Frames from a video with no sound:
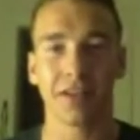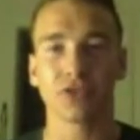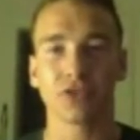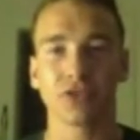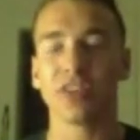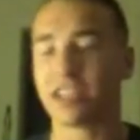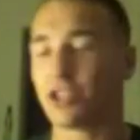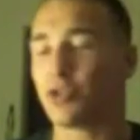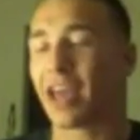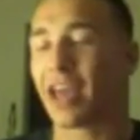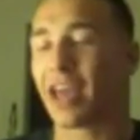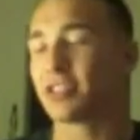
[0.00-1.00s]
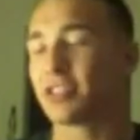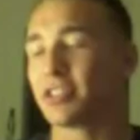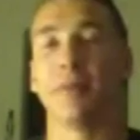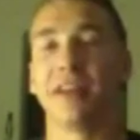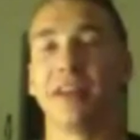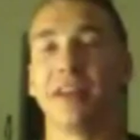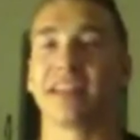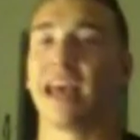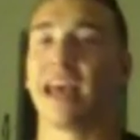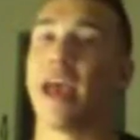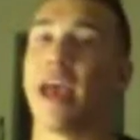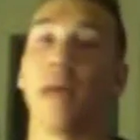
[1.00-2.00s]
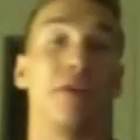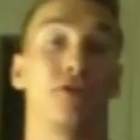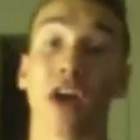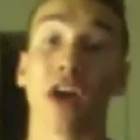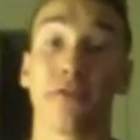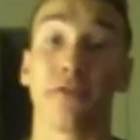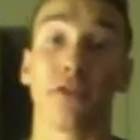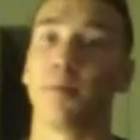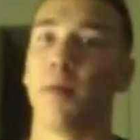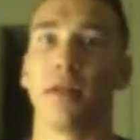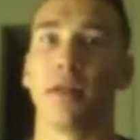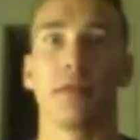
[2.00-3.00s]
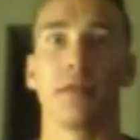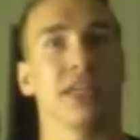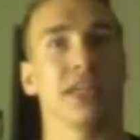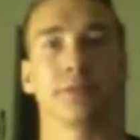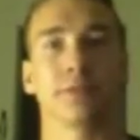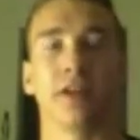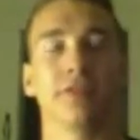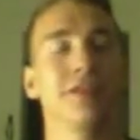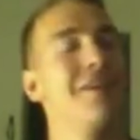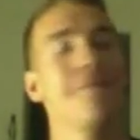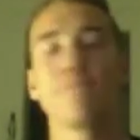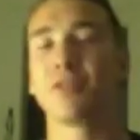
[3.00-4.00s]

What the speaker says: So you can't just come into this and say, hey, I'm going to try it for a month or 6 months.